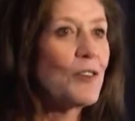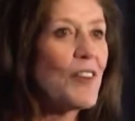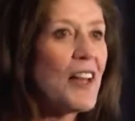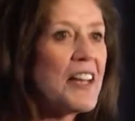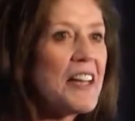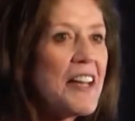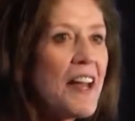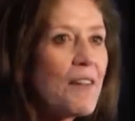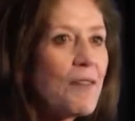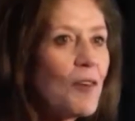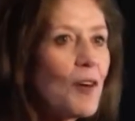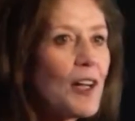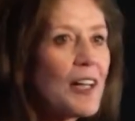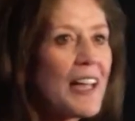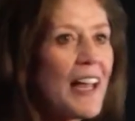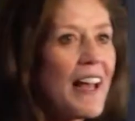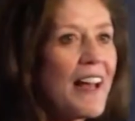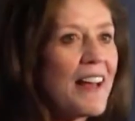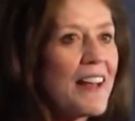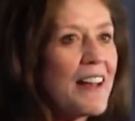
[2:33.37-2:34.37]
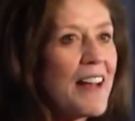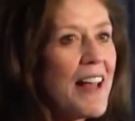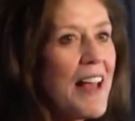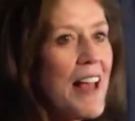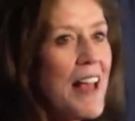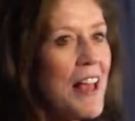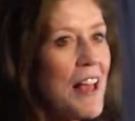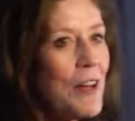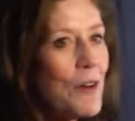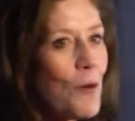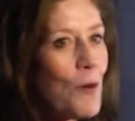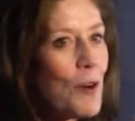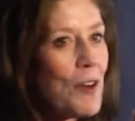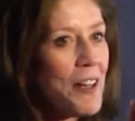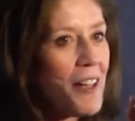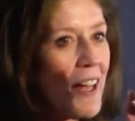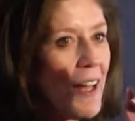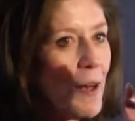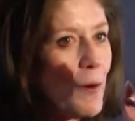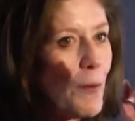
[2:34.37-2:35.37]
so that never again, in order
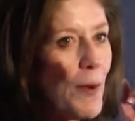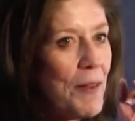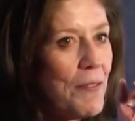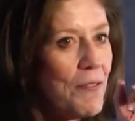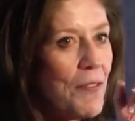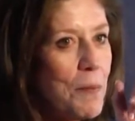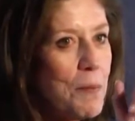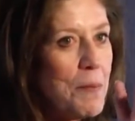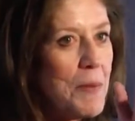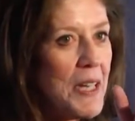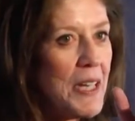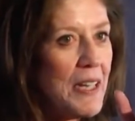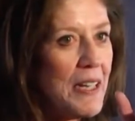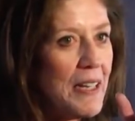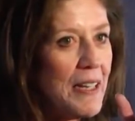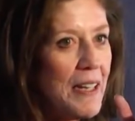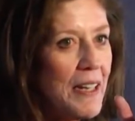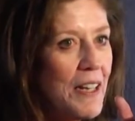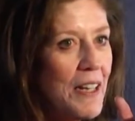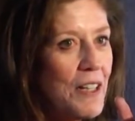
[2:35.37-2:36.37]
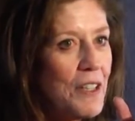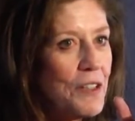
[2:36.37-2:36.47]
to get away from me,